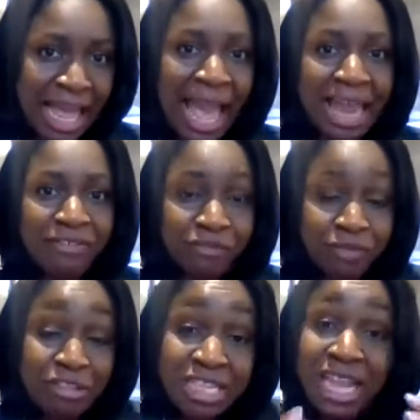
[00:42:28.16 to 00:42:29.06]
And
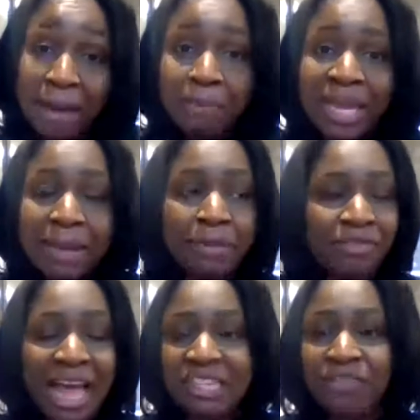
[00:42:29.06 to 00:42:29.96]
for some people,
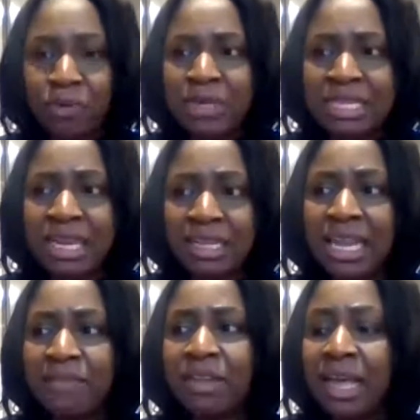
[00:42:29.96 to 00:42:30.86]
that's forcing a
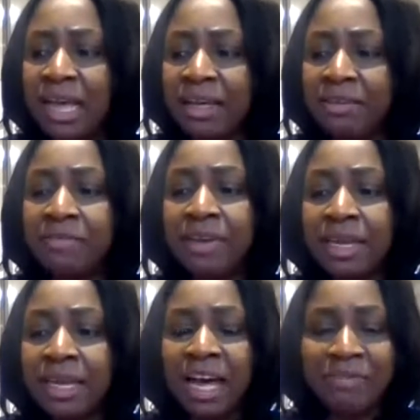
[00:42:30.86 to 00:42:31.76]
level of
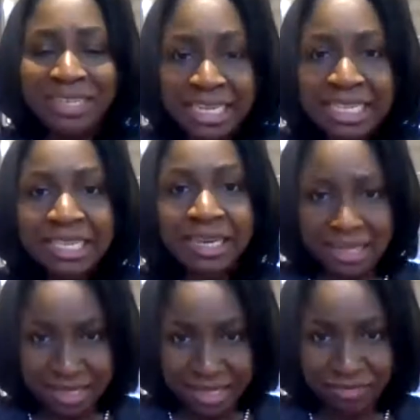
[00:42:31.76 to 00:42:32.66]

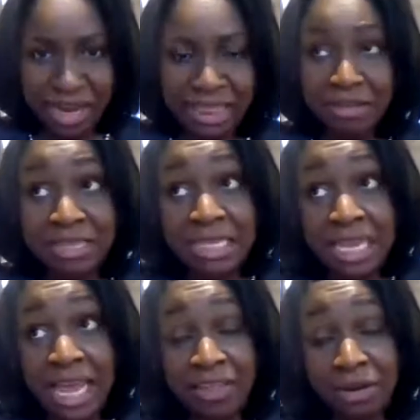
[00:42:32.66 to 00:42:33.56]
dissonance, right? They're
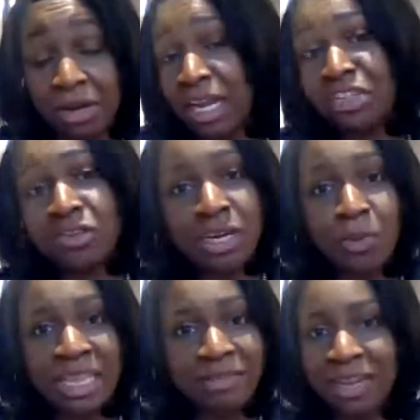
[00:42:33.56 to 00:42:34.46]
seeing their country in a
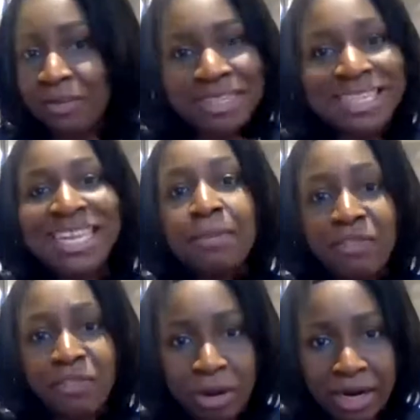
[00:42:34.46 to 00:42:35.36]
way they've never seen it
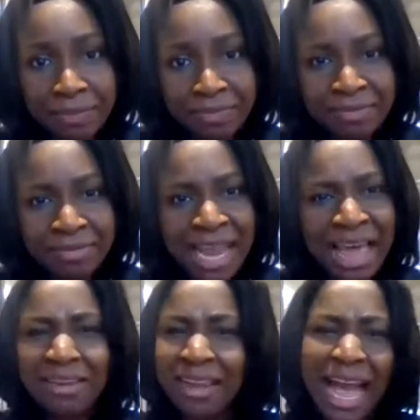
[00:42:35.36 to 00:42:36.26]
before.
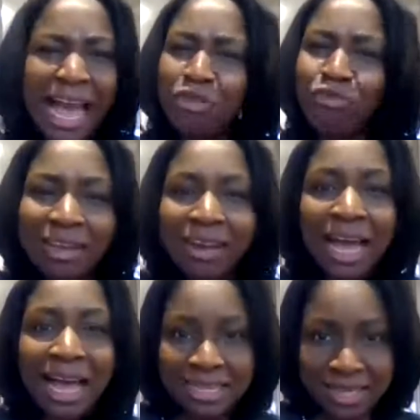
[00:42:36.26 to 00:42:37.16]
And they're like, I don't
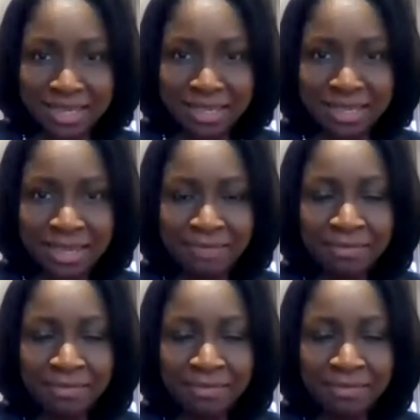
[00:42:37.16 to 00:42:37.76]
recognize this.